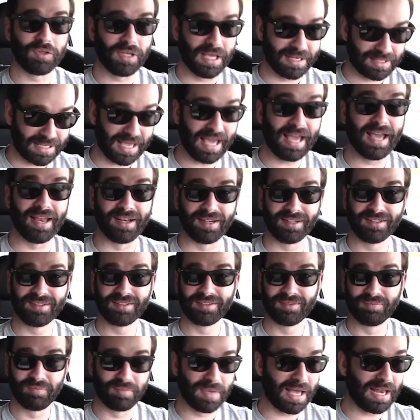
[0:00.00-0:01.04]
It can.
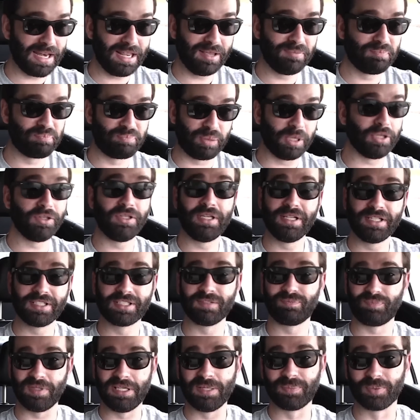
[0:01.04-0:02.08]
Many
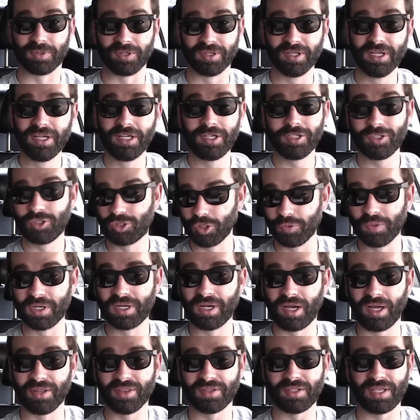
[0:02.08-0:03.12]
billions of people do
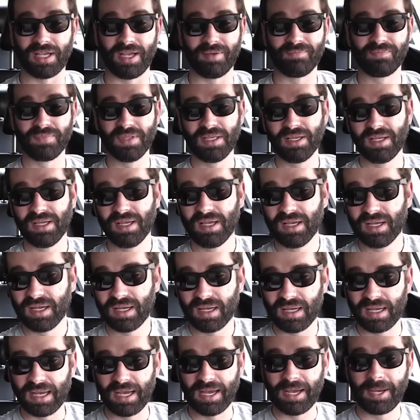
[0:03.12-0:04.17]
it all the time.
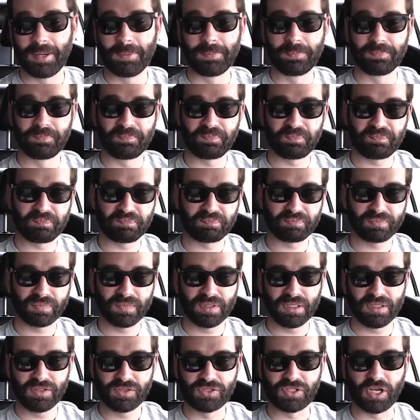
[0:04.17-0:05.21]
Um,
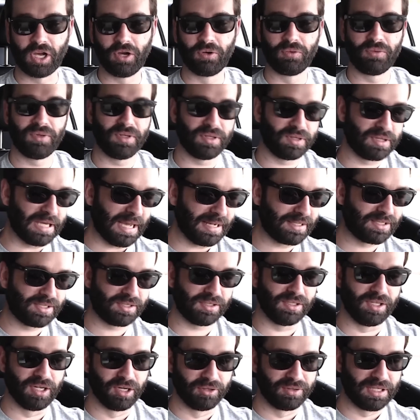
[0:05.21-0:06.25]
so
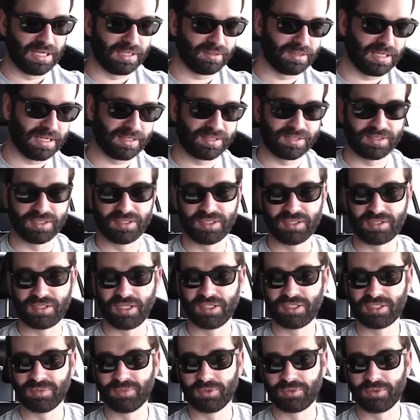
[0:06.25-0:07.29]
that's you know that that's the
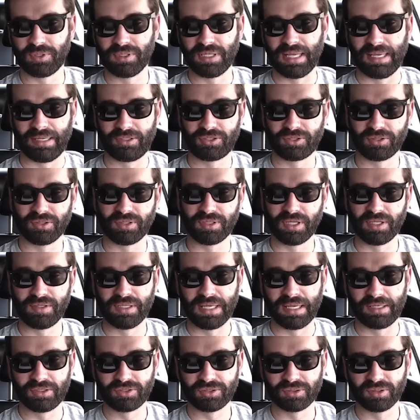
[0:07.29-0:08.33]
distinction between natural and
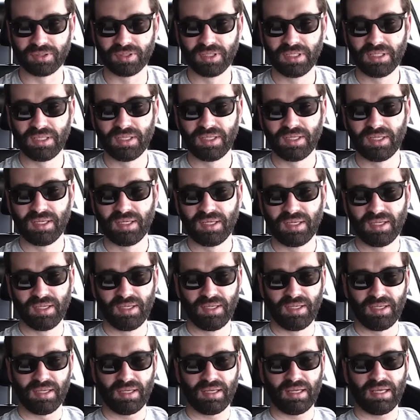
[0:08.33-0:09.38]
unnatural,
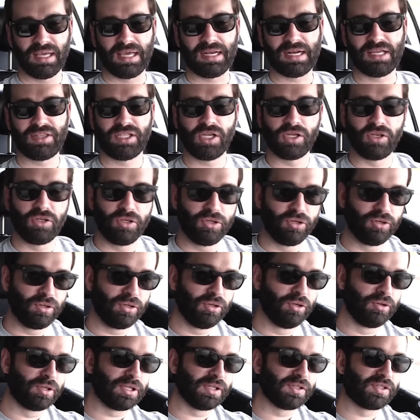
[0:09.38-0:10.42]
and I think you
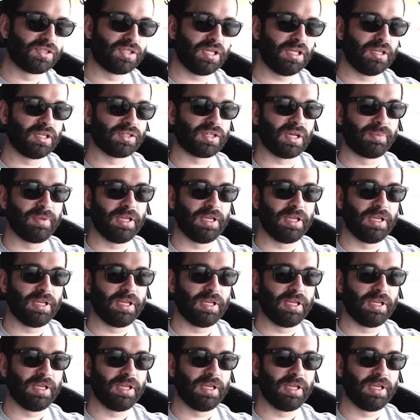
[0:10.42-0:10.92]
you can see this.